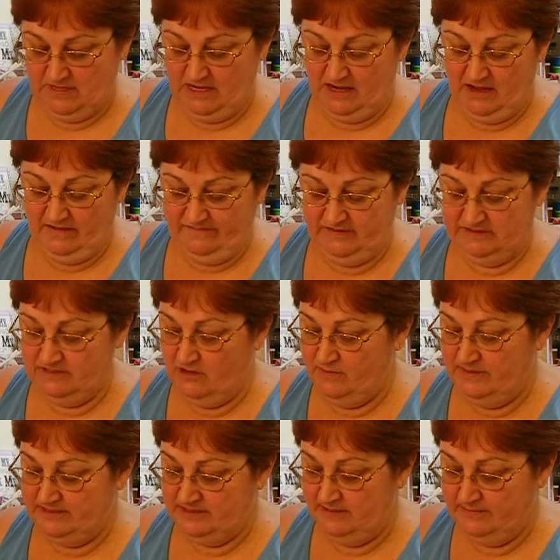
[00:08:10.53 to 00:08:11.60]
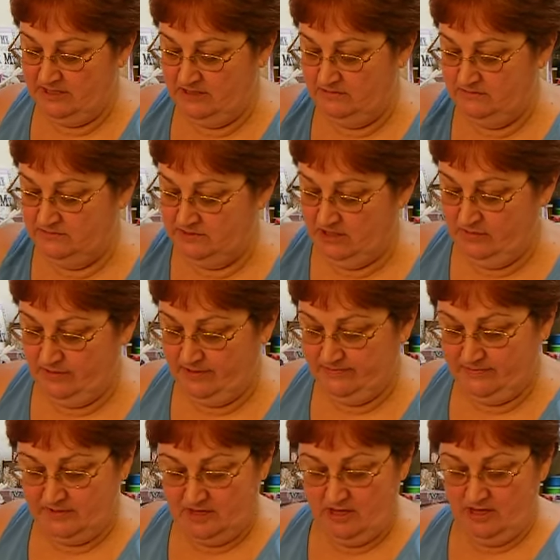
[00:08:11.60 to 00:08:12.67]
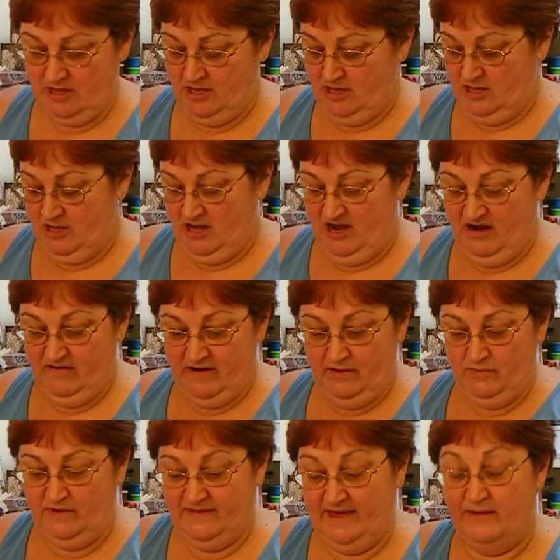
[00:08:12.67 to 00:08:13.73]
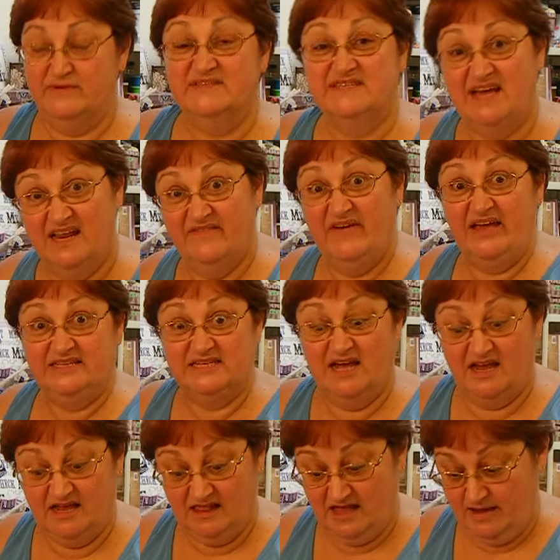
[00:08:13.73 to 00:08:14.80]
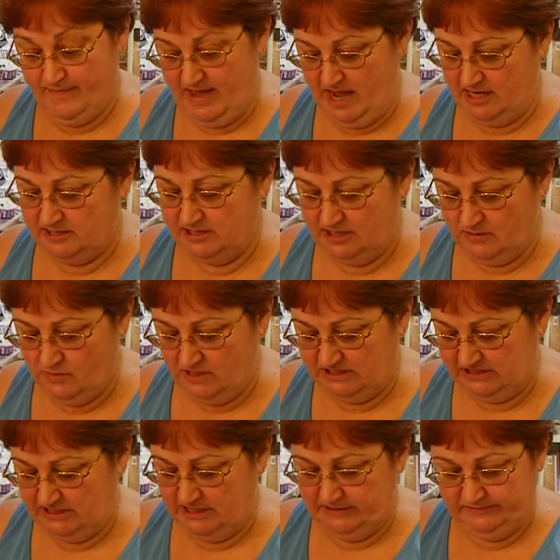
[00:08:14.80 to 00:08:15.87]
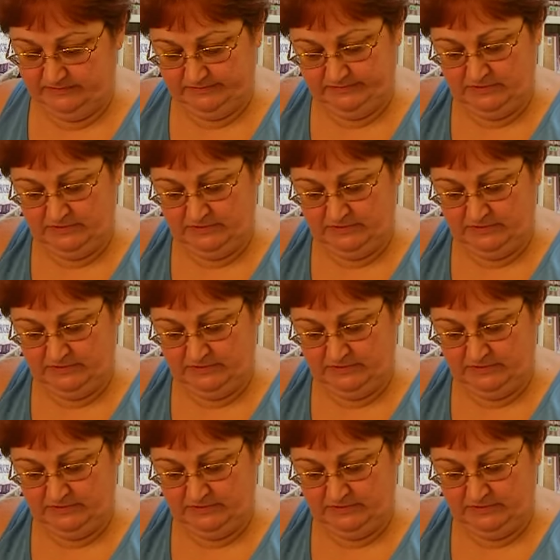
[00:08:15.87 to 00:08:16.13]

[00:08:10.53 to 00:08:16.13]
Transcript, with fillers: And I have these all messed up now. Oh well. Alright, well that was kind of anticlimactic, wasn't it?